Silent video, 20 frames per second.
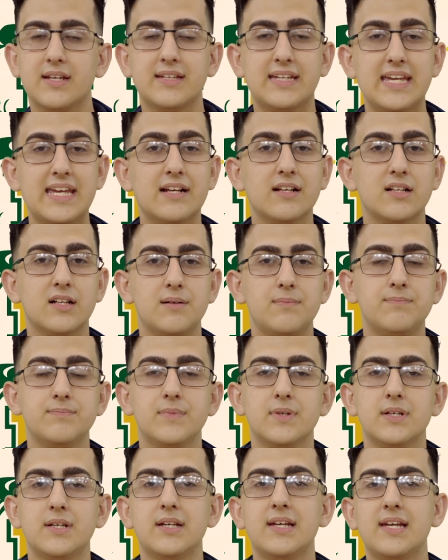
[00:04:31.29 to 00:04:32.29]
Key Club
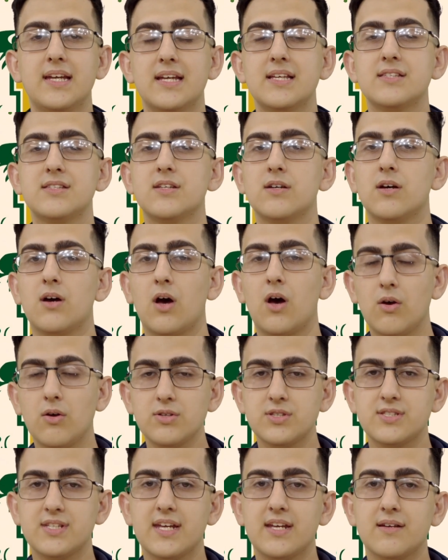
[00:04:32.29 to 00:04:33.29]
is
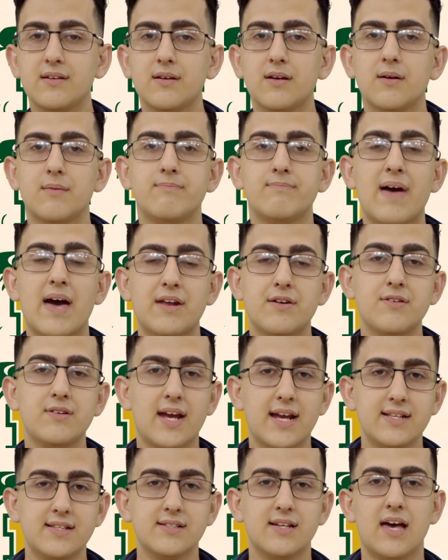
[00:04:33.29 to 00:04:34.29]
hosting Mater
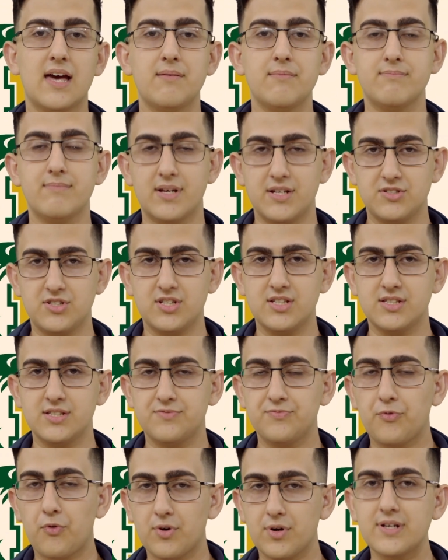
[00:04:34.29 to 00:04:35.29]
Night at Menchie's
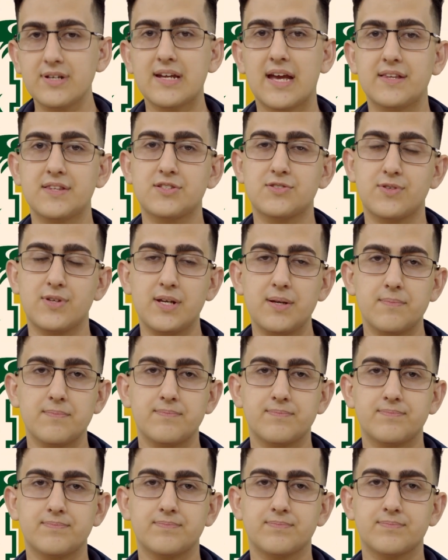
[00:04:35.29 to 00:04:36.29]
in 49th Street.